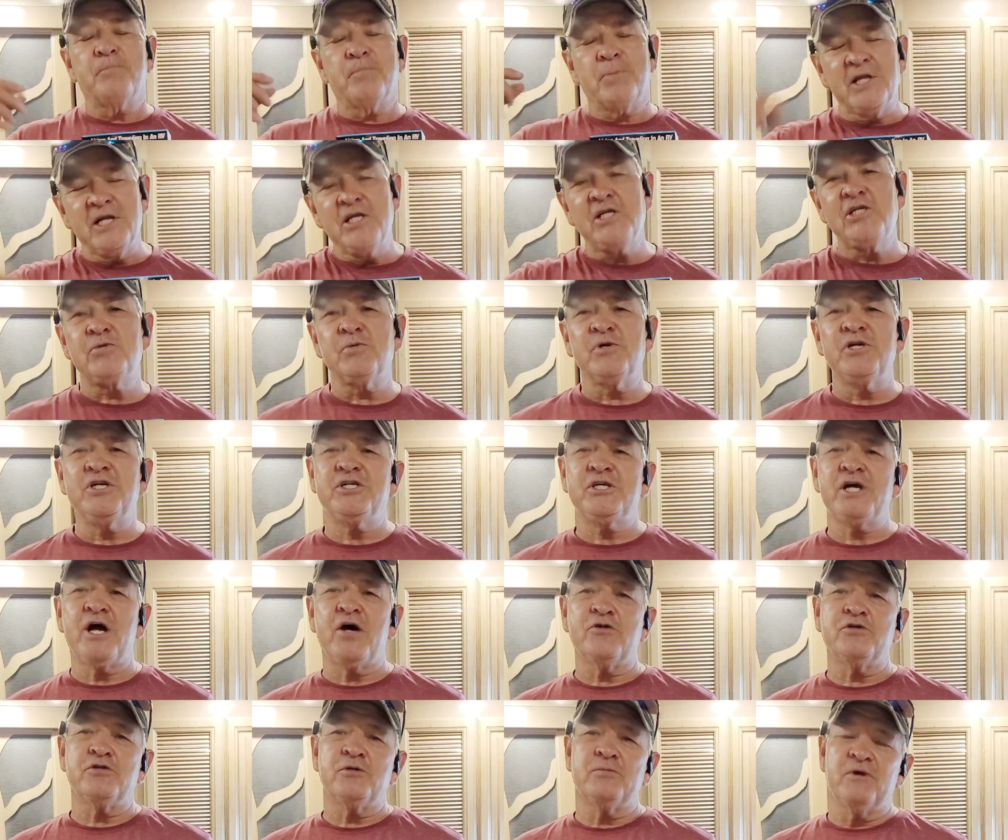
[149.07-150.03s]
Please
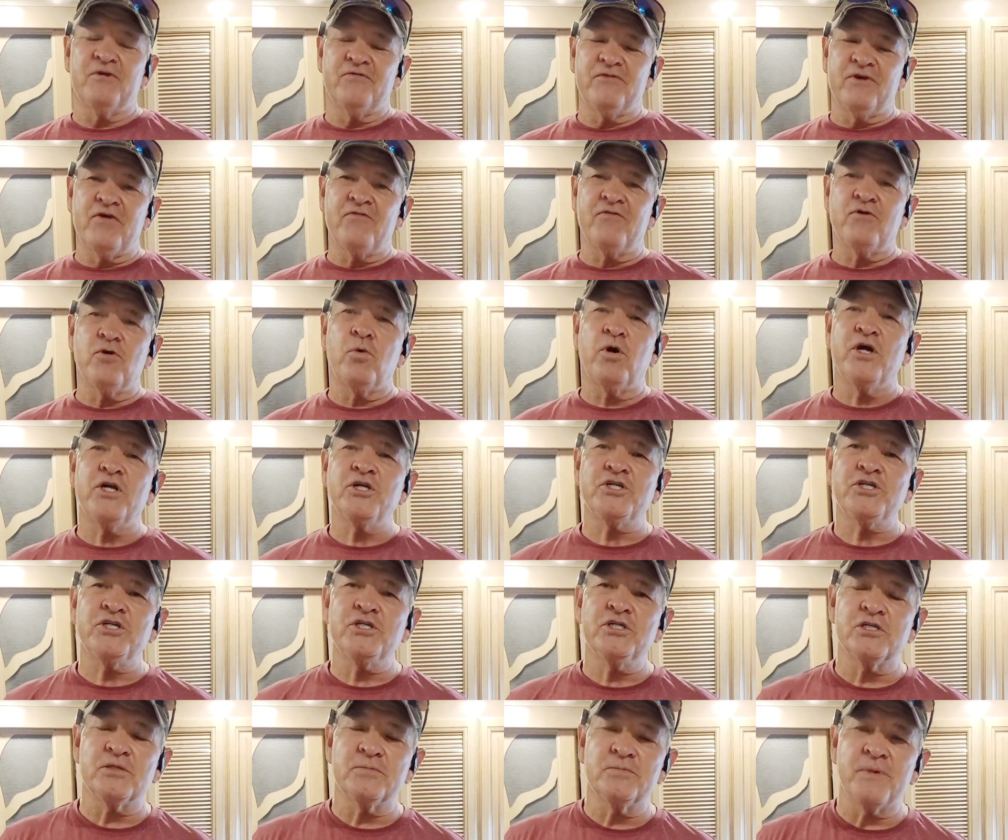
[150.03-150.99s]
reach out to me. If you have
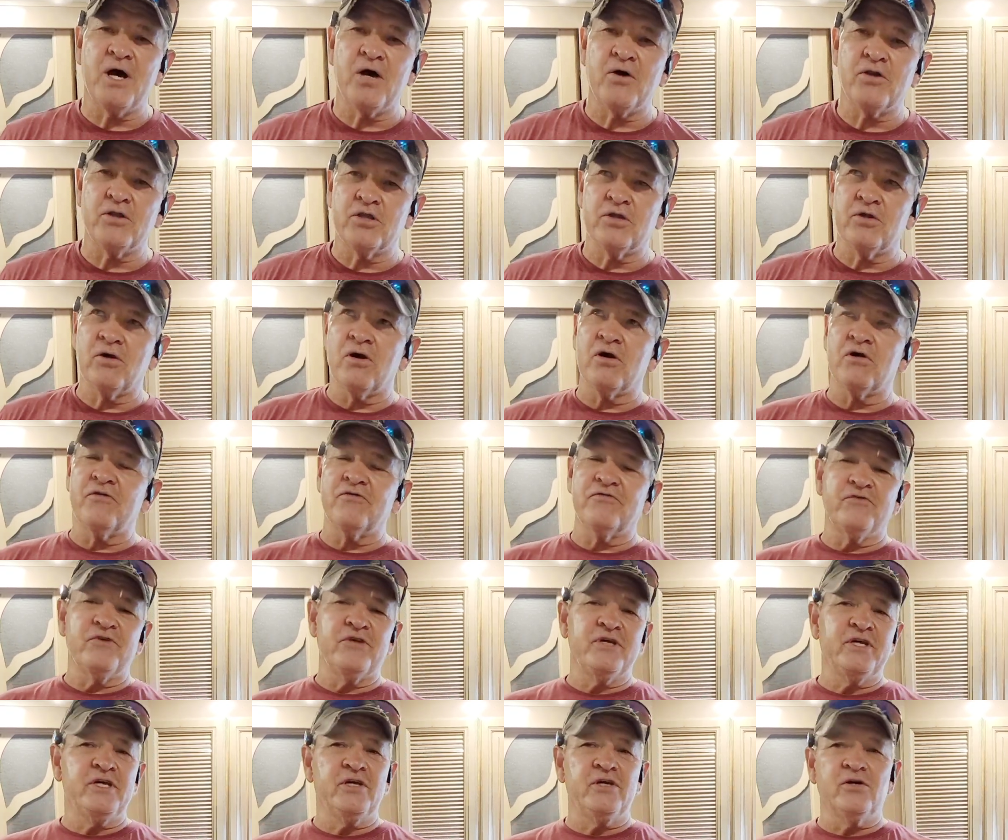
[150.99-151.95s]
questions about the
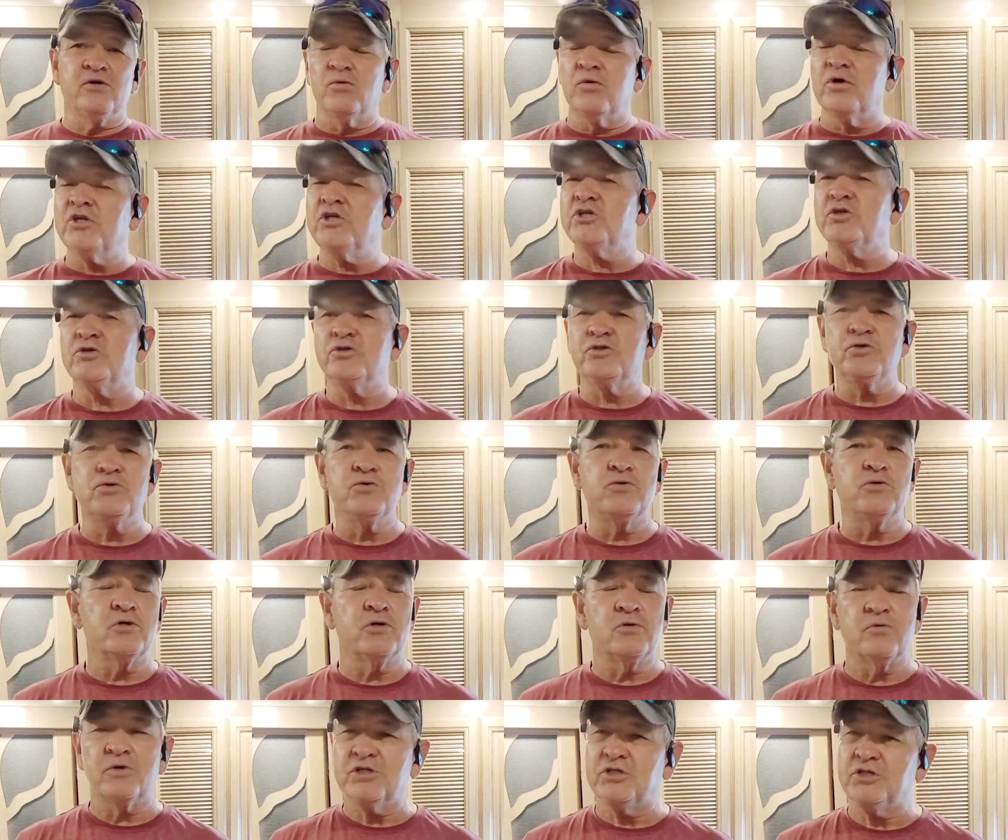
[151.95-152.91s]
RV or what you're
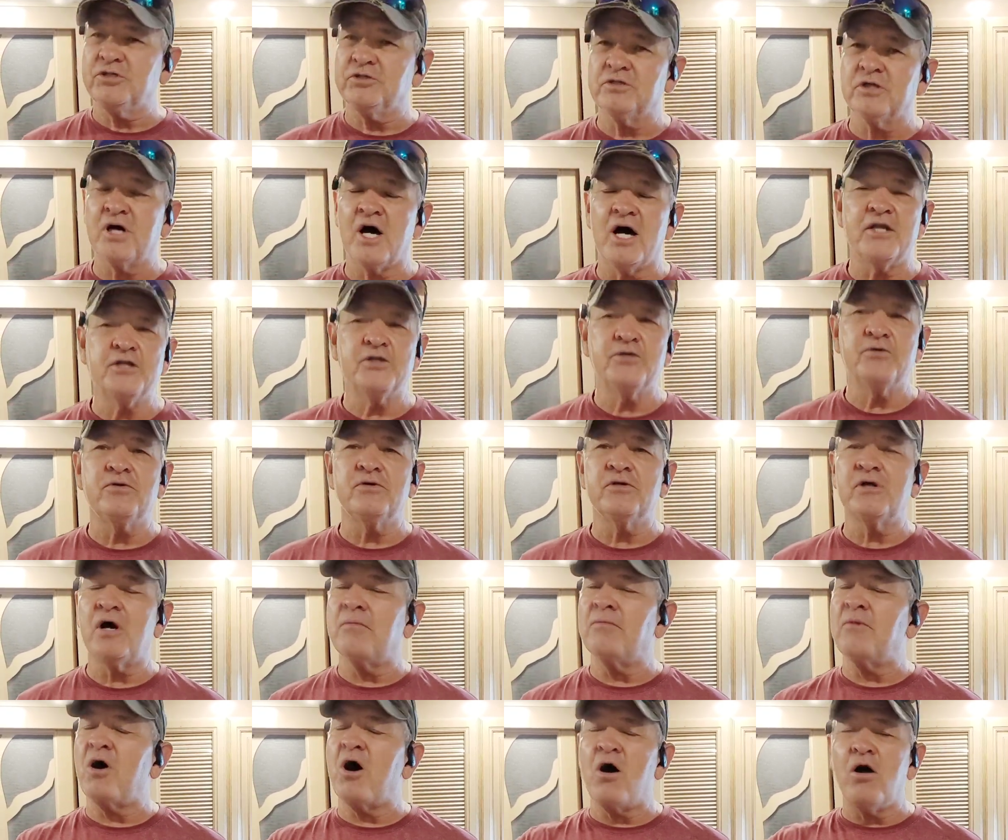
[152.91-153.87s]
doing or what you're not
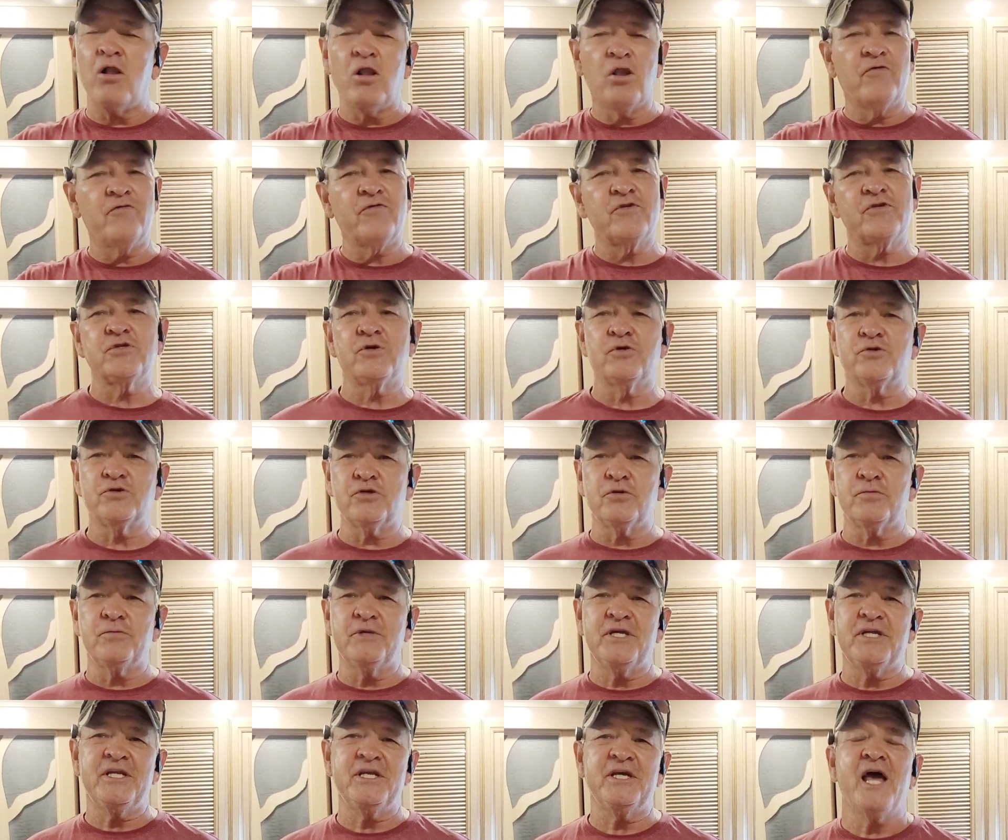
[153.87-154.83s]
doing, I'm all over
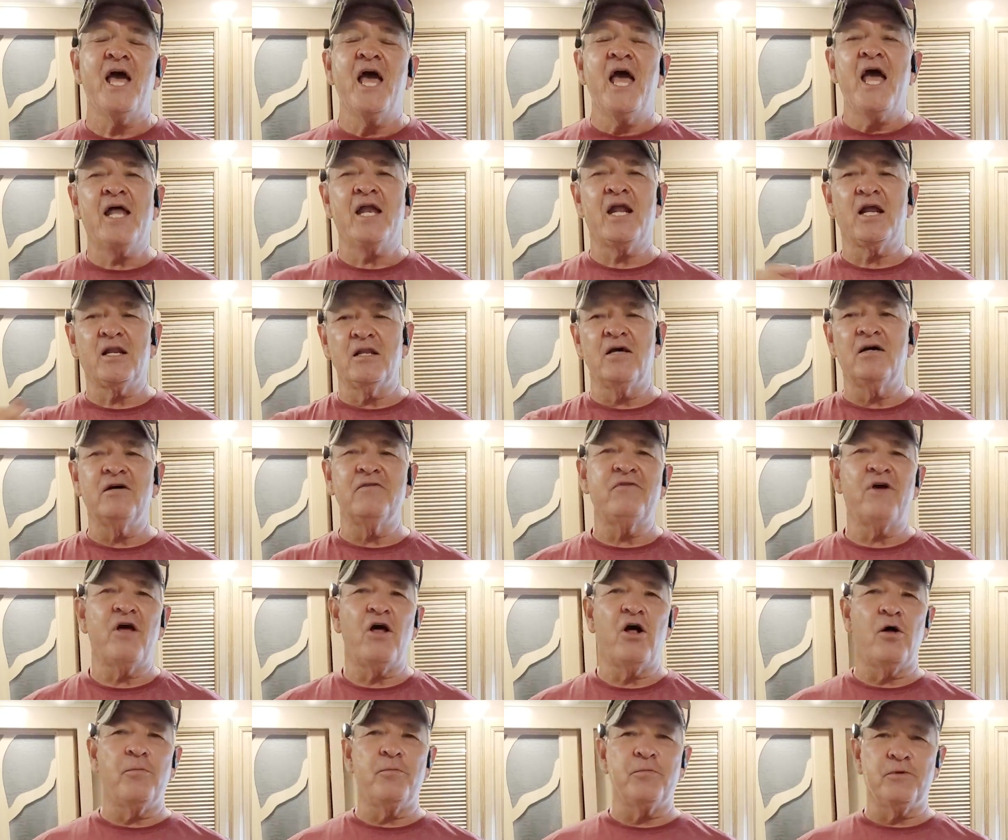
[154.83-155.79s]
social media, and I
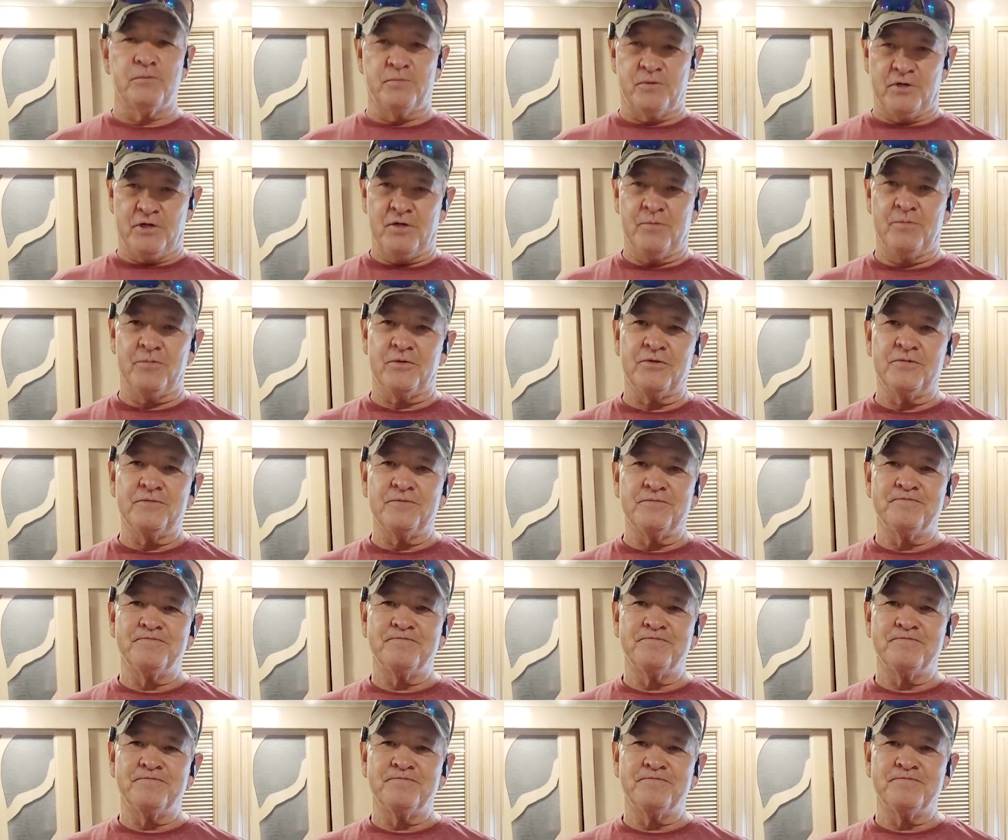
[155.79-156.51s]
love helping people.